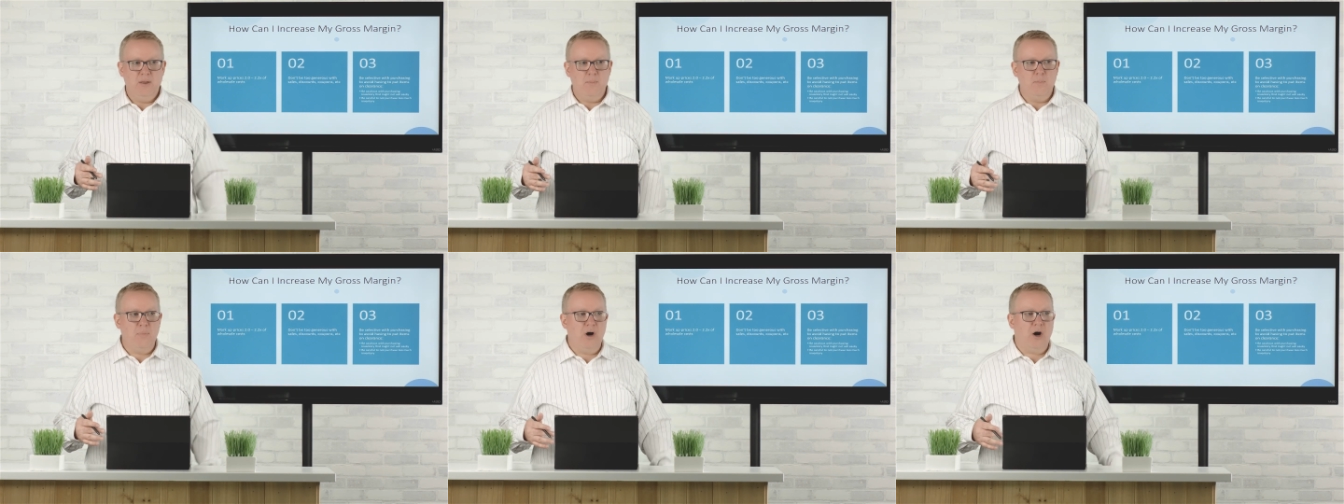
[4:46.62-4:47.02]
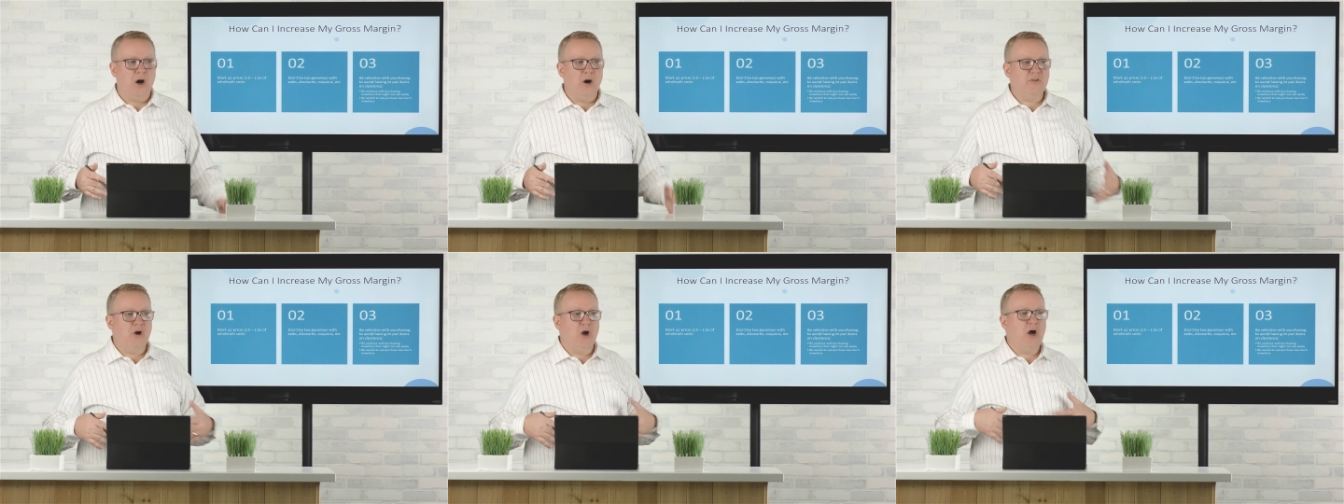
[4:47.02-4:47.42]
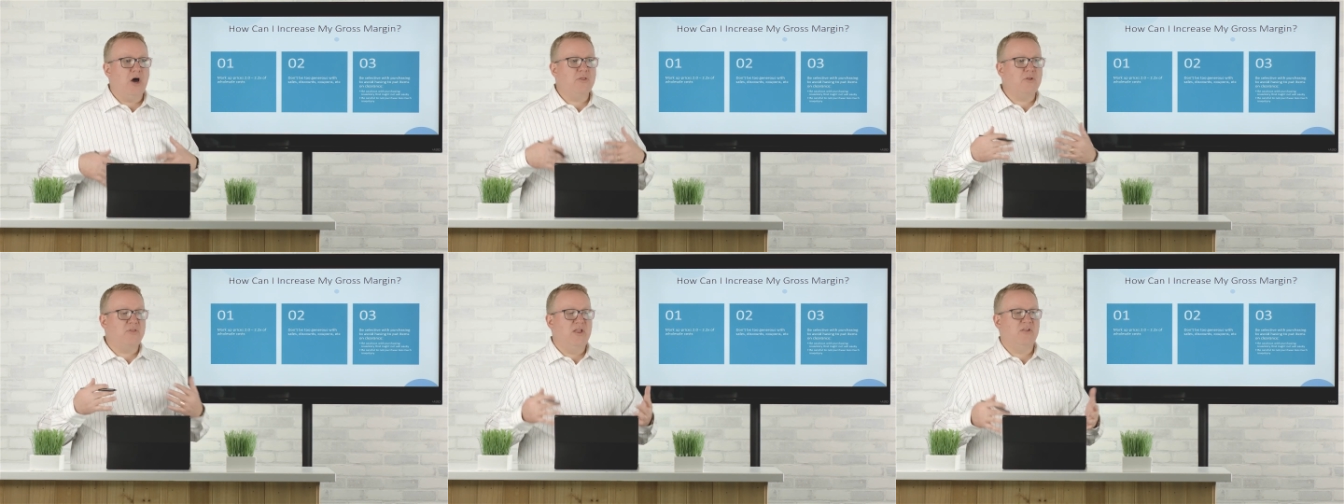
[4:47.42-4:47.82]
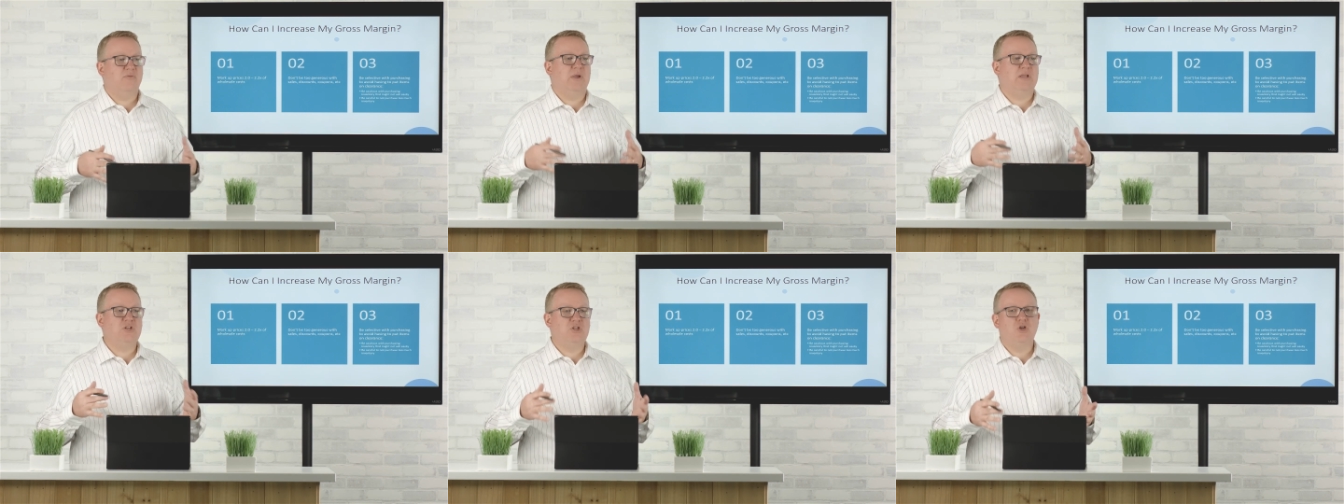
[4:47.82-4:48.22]
But are there other things
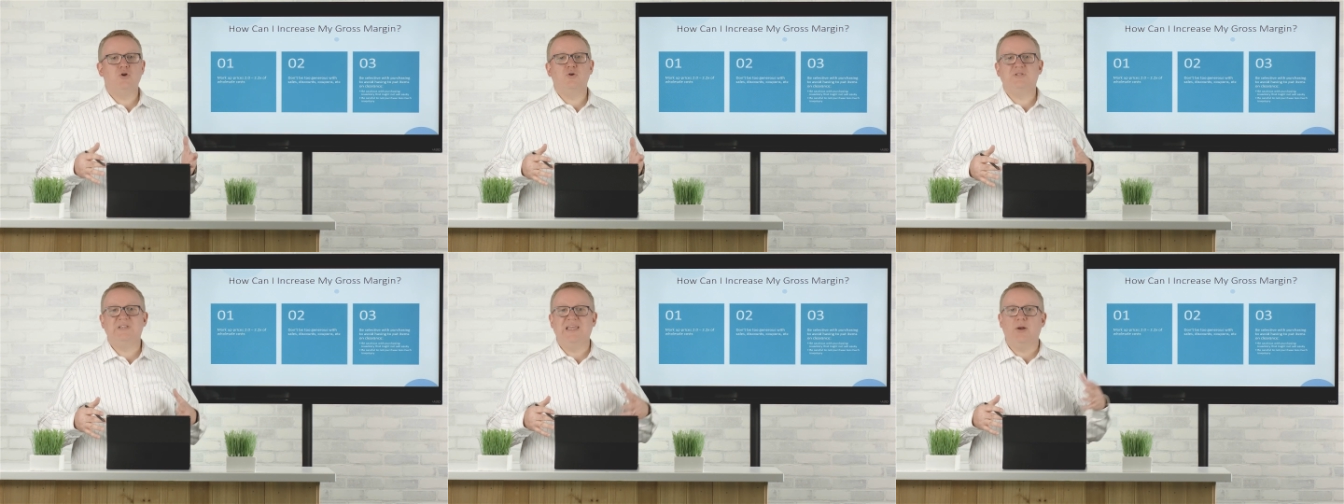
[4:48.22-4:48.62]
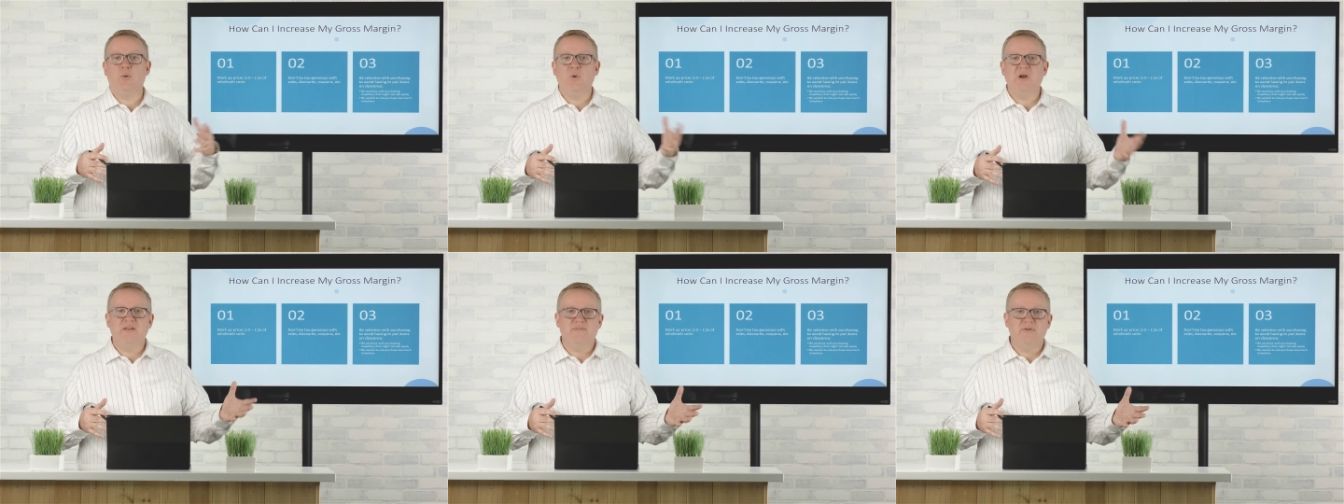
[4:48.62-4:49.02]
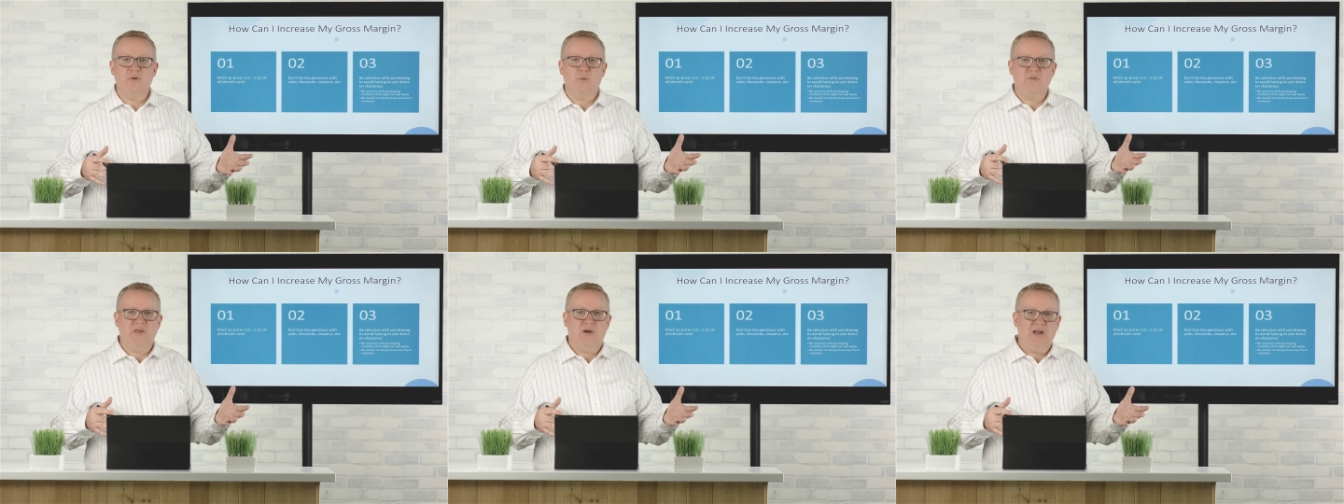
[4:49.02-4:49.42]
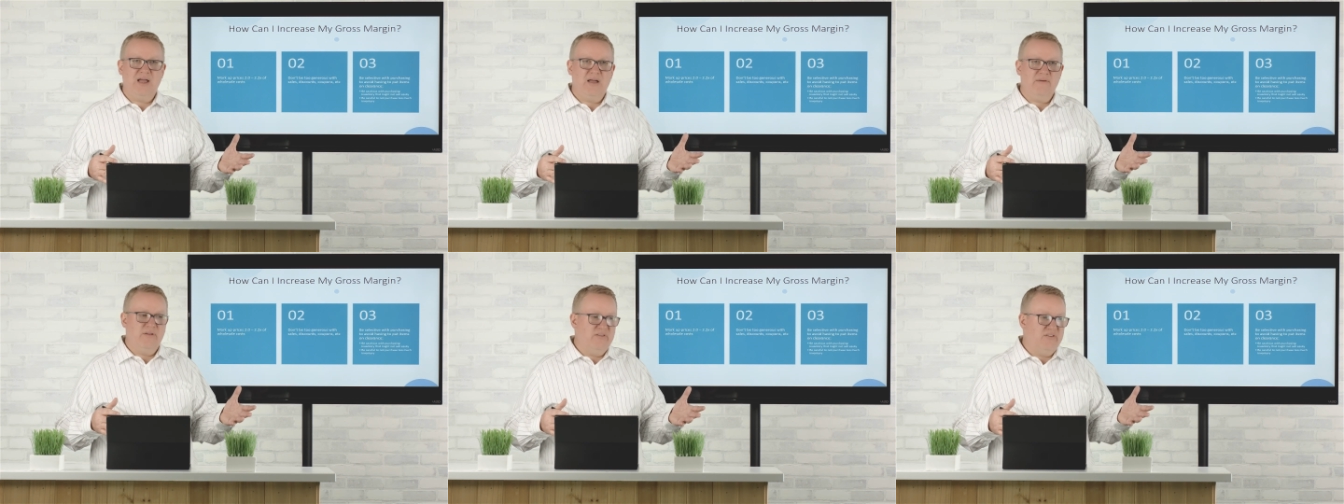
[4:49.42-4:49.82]
we can do to get rid of it without
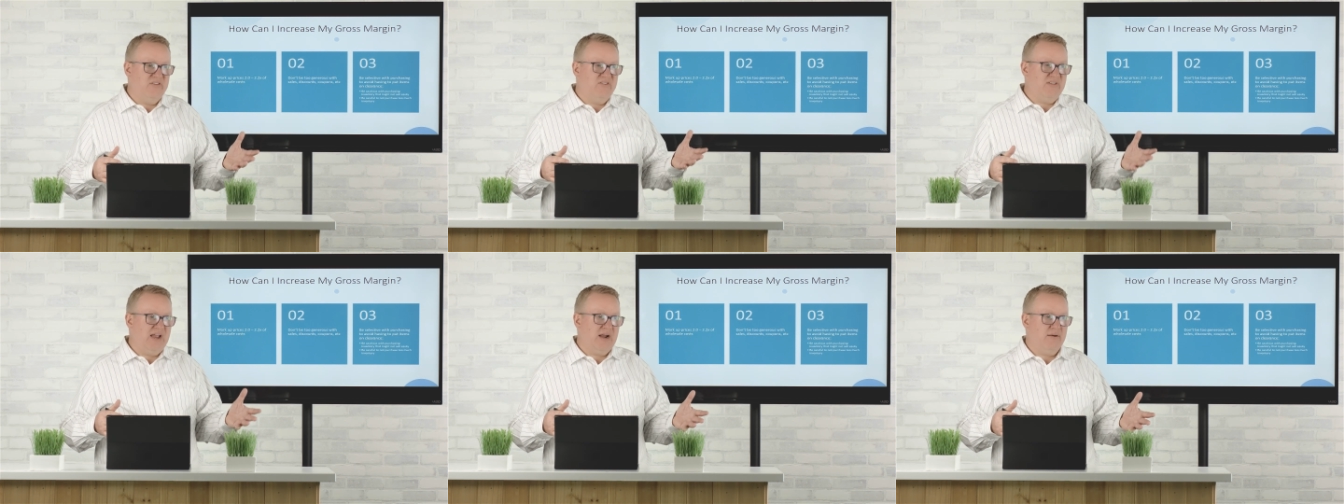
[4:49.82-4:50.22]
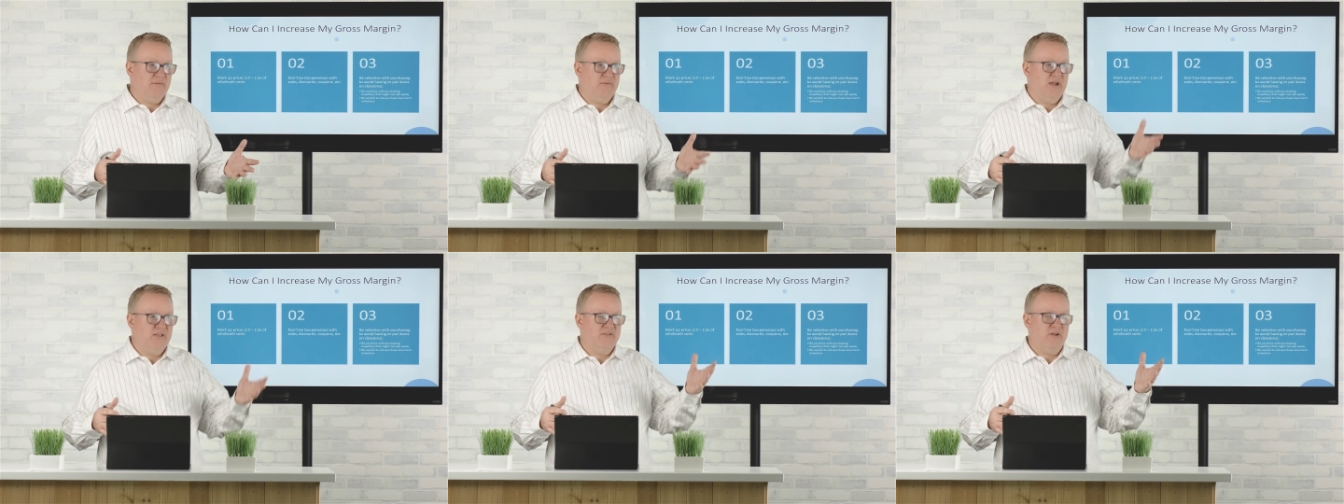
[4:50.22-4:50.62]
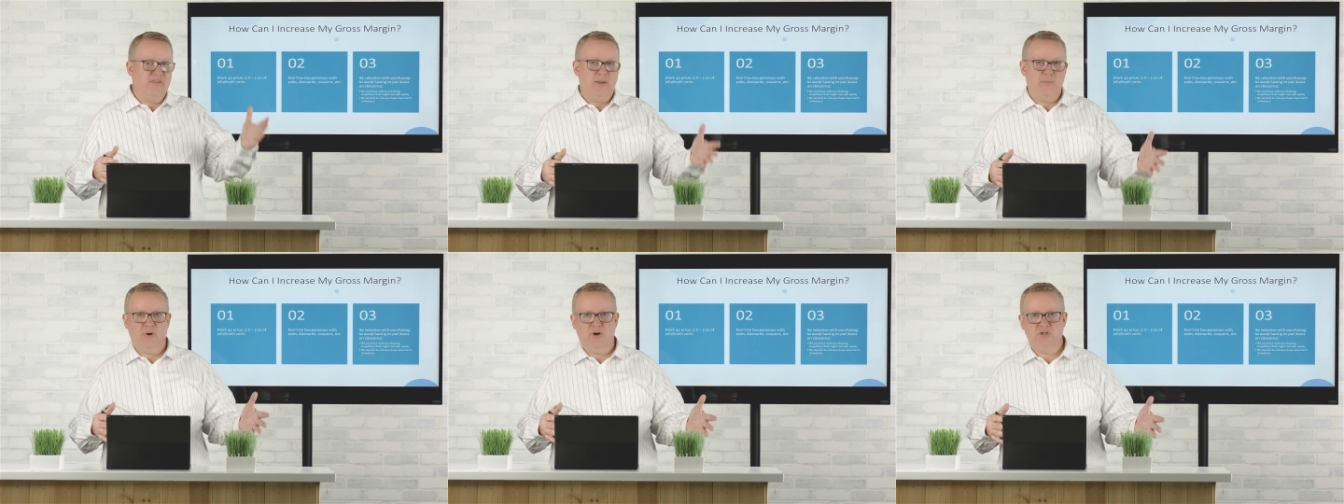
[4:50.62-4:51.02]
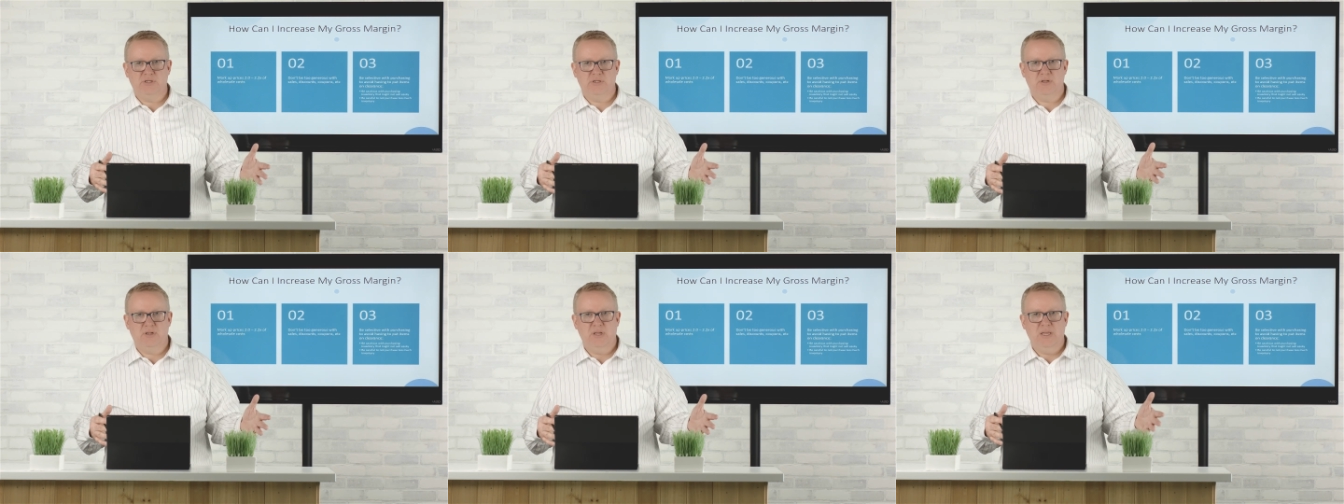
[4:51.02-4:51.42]
having to sacrifice all that margin?